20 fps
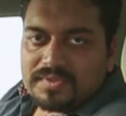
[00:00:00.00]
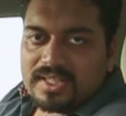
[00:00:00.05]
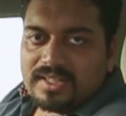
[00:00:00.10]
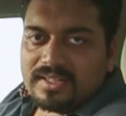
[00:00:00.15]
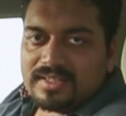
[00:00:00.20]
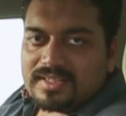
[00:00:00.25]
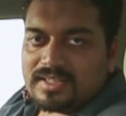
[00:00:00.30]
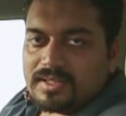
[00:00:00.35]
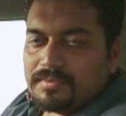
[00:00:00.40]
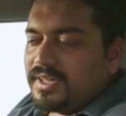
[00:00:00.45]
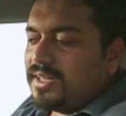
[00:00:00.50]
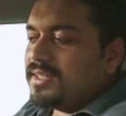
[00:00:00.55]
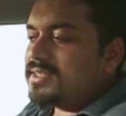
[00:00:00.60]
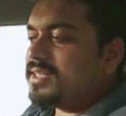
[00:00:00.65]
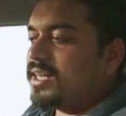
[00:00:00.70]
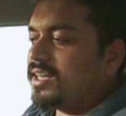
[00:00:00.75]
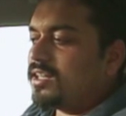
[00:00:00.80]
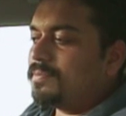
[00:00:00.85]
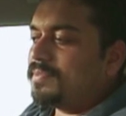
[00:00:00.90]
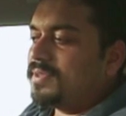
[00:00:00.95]
seen a similar
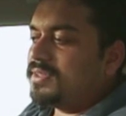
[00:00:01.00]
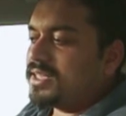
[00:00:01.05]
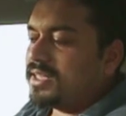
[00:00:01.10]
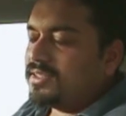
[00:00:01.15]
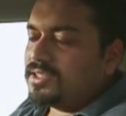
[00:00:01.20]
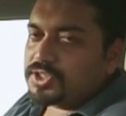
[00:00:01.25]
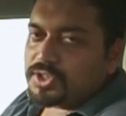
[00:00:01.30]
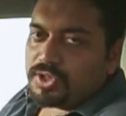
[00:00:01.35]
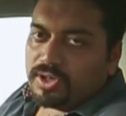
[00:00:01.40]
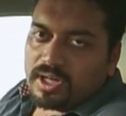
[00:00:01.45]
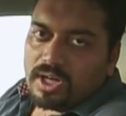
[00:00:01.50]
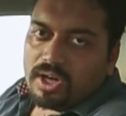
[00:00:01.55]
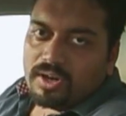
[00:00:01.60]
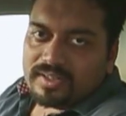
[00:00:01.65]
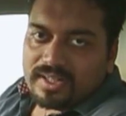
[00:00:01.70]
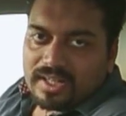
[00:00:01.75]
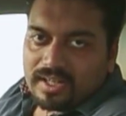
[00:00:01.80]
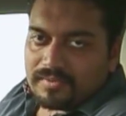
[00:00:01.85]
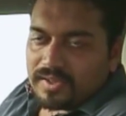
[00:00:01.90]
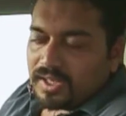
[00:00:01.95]
setup inside the Skoda
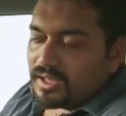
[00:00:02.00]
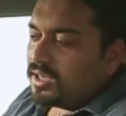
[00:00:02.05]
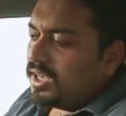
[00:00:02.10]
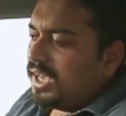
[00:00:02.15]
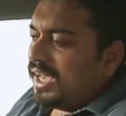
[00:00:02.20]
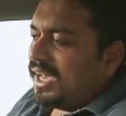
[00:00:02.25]
Octavia,